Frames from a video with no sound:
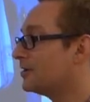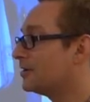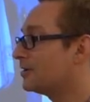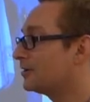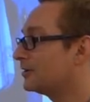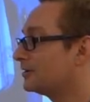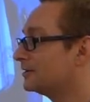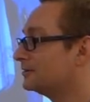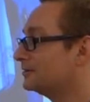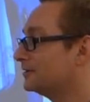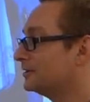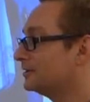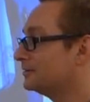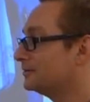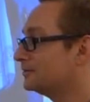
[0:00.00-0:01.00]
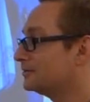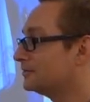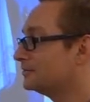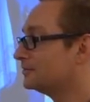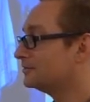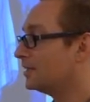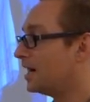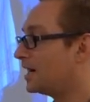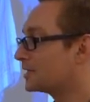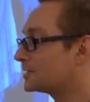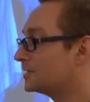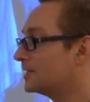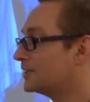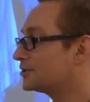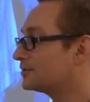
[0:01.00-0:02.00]
are
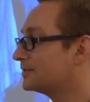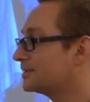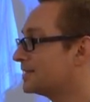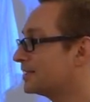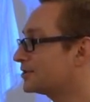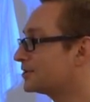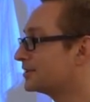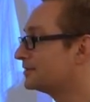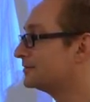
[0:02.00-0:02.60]
oxidation reduction